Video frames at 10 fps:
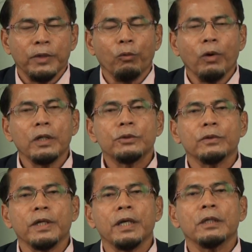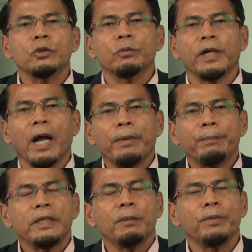the world today to become a
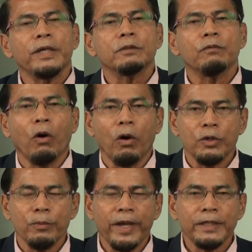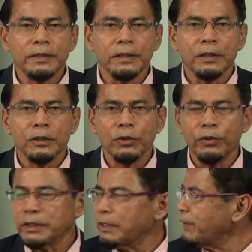better place for all humanity.
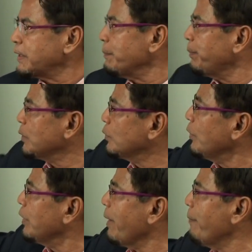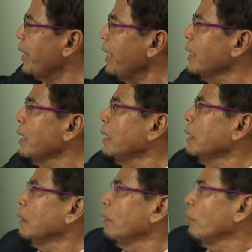So it's a very simple tool. Remember
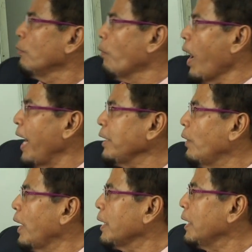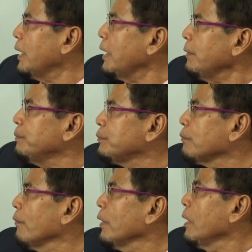why you are here,
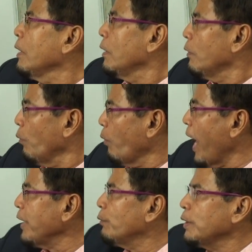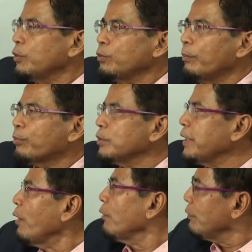why you want to do a
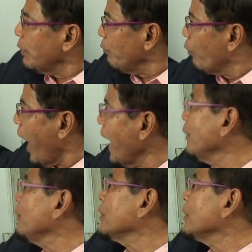project, even why you want